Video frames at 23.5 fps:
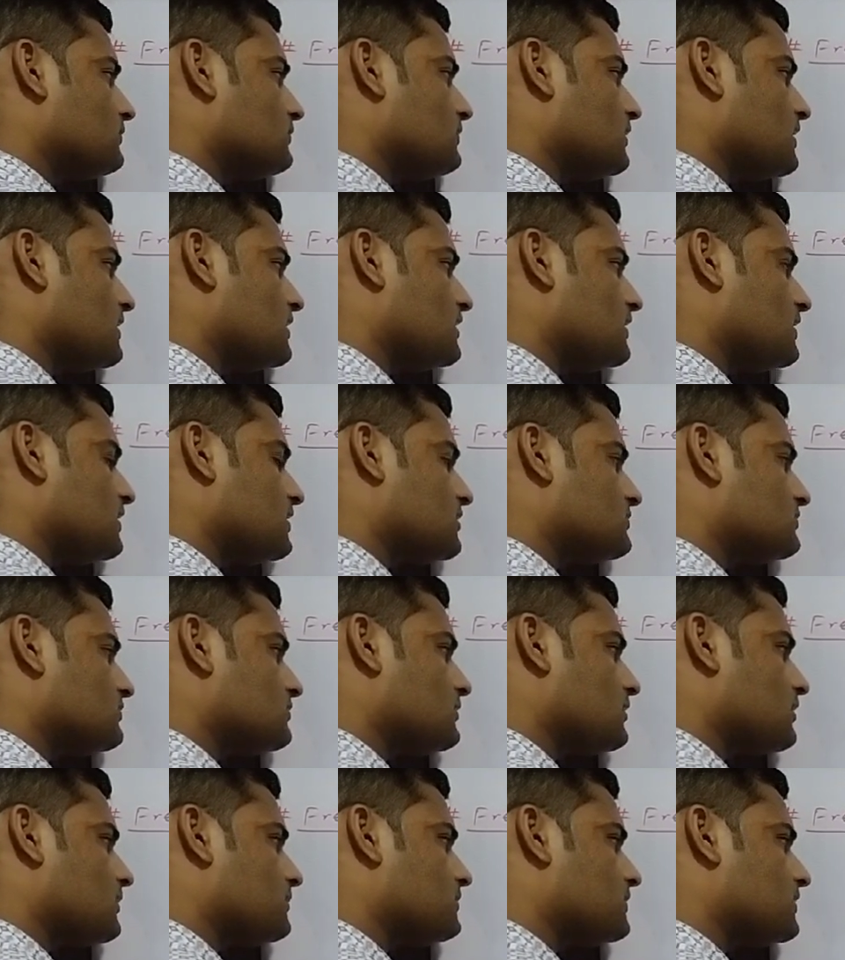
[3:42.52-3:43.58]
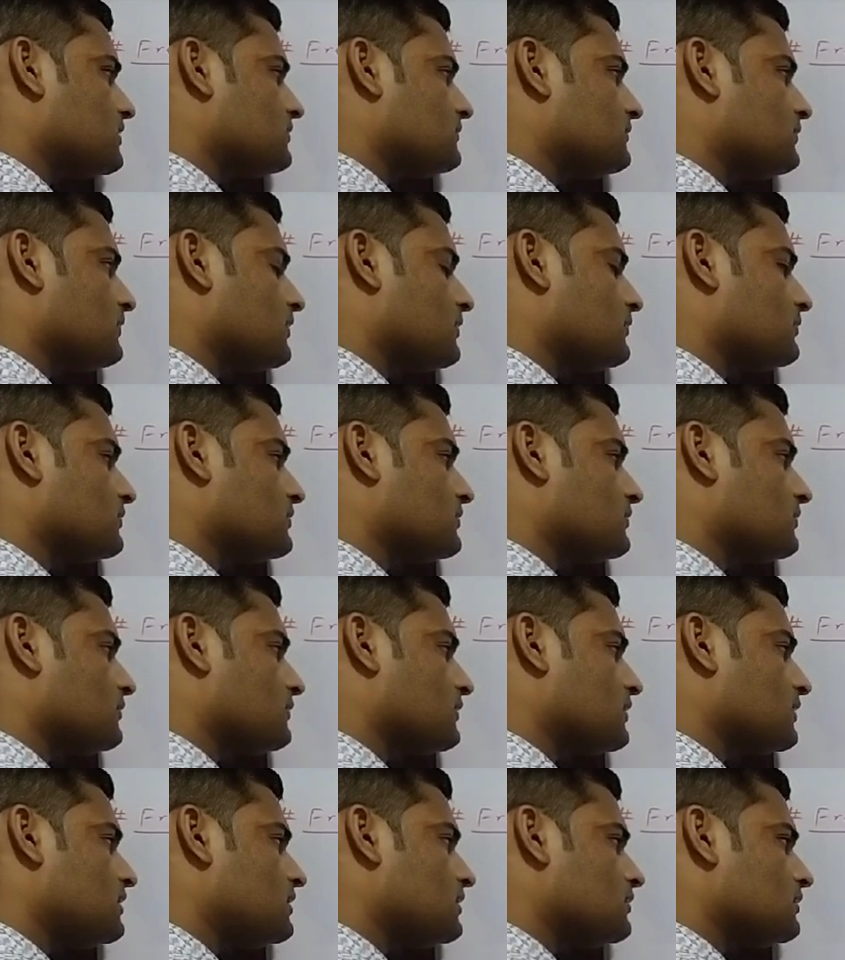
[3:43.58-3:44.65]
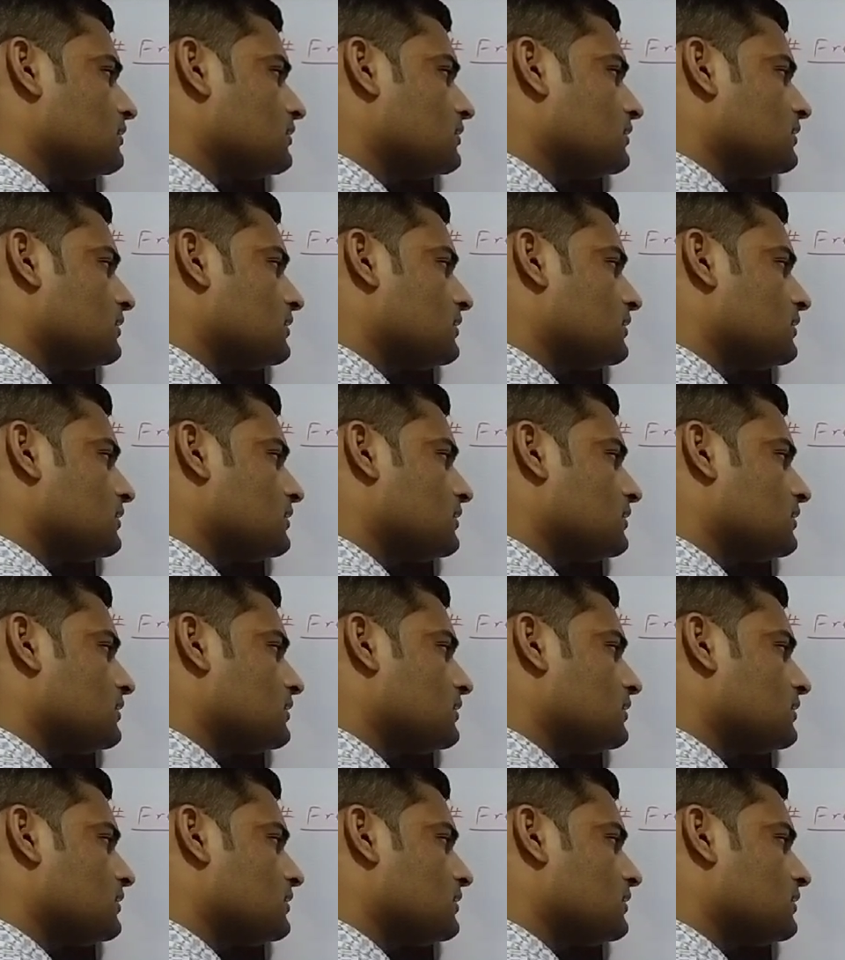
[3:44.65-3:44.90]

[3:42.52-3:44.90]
one electron obtained from chlorine,